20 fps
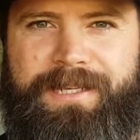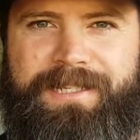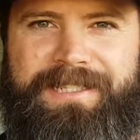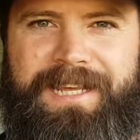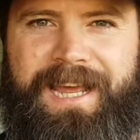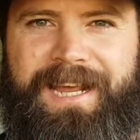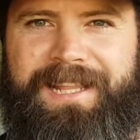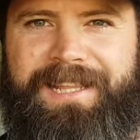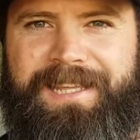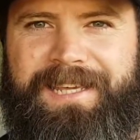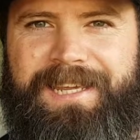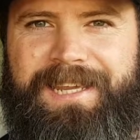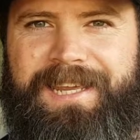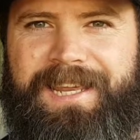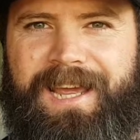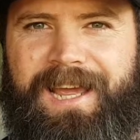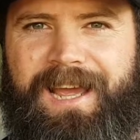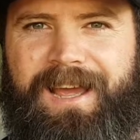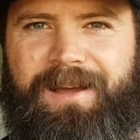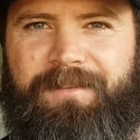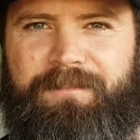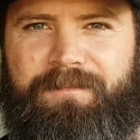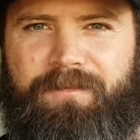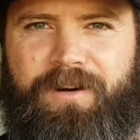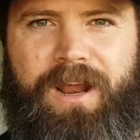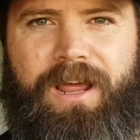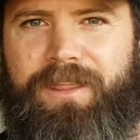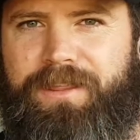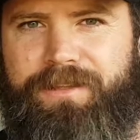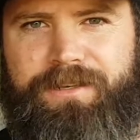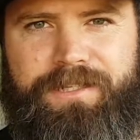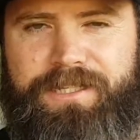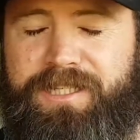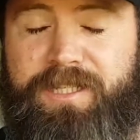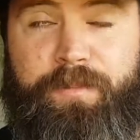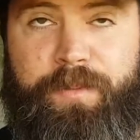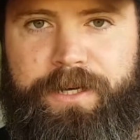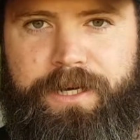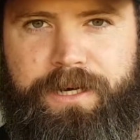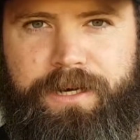exactly rather than
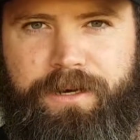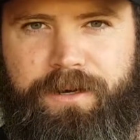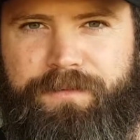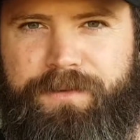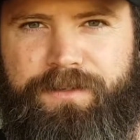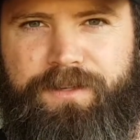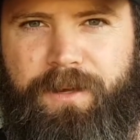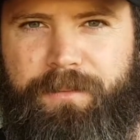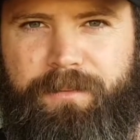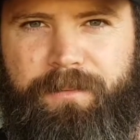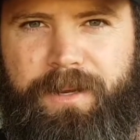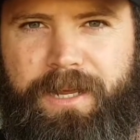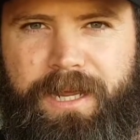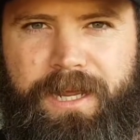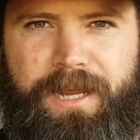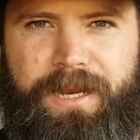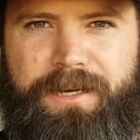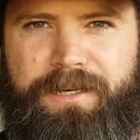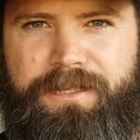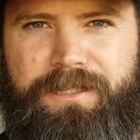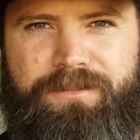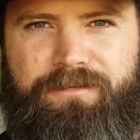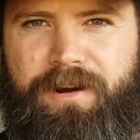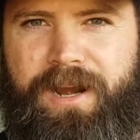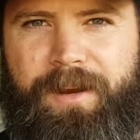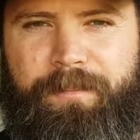just spinning it off the top of my head and just